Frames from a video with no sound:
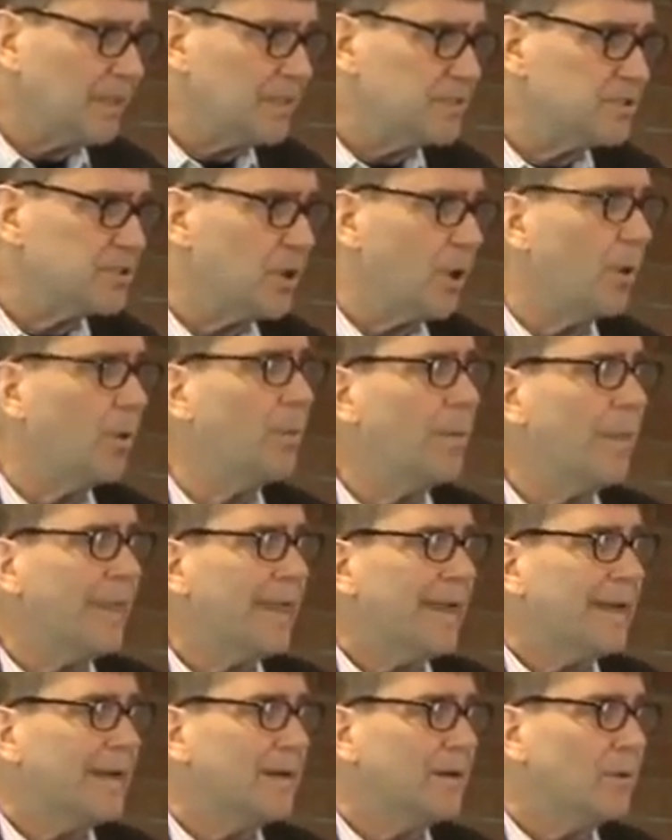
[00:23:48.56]
so
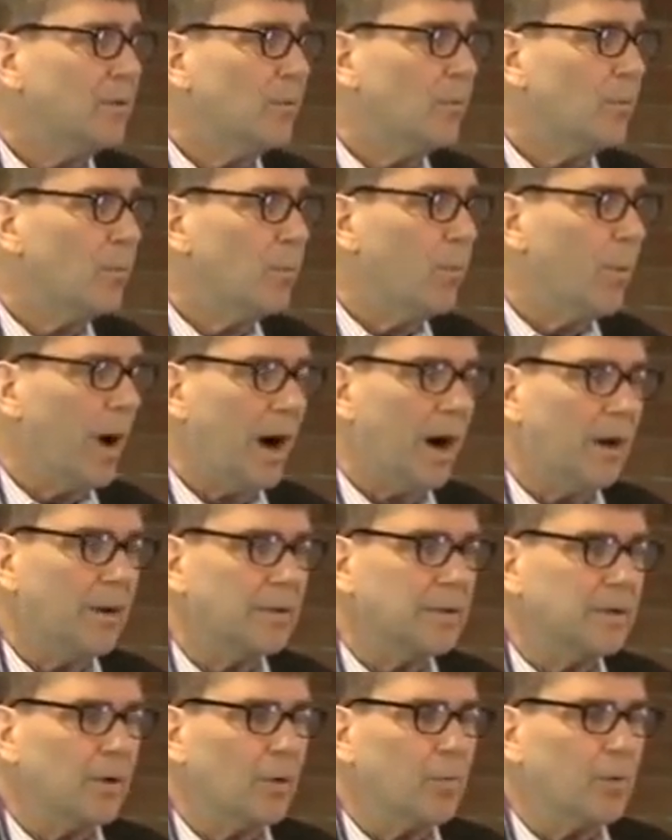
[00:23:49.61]

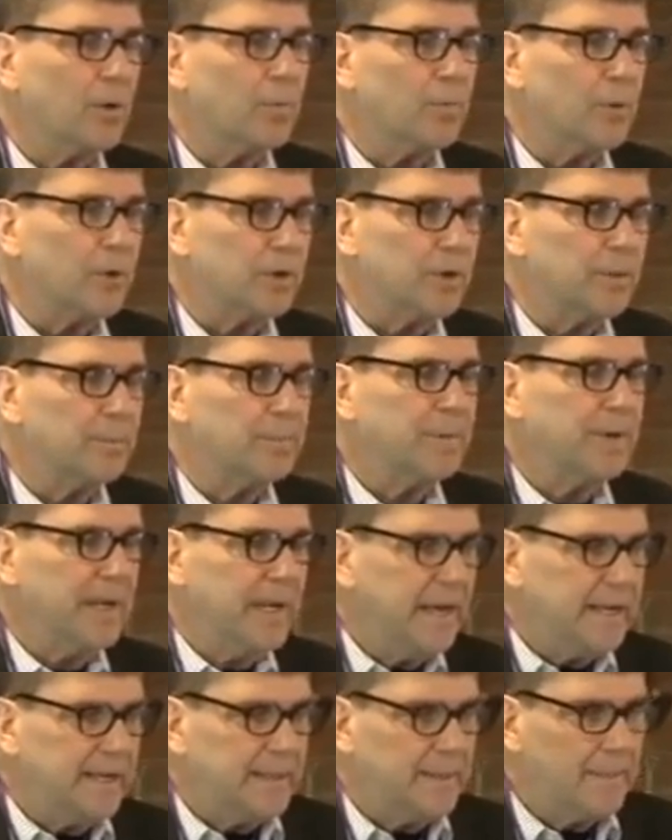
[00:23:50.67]
while, you know, we're, we're
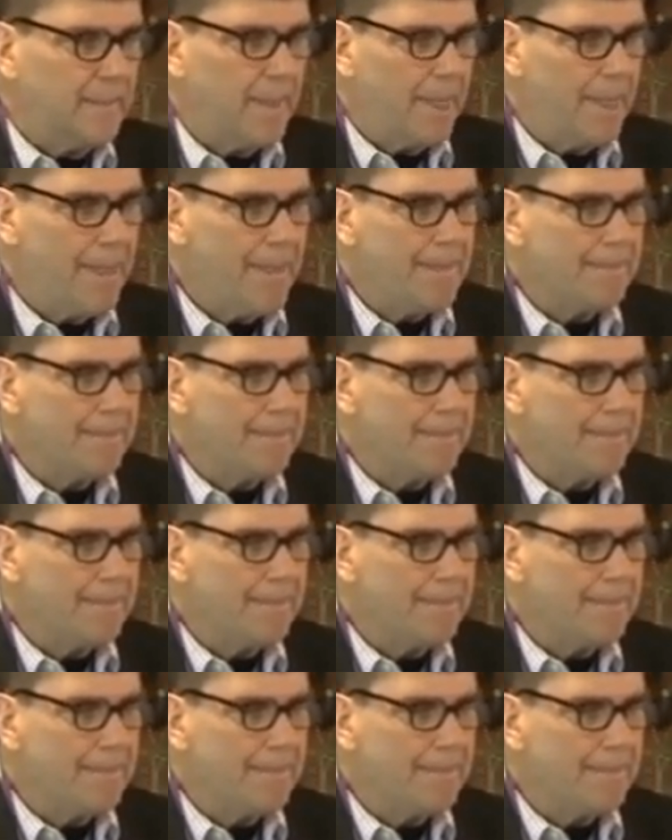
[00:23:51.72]
competing,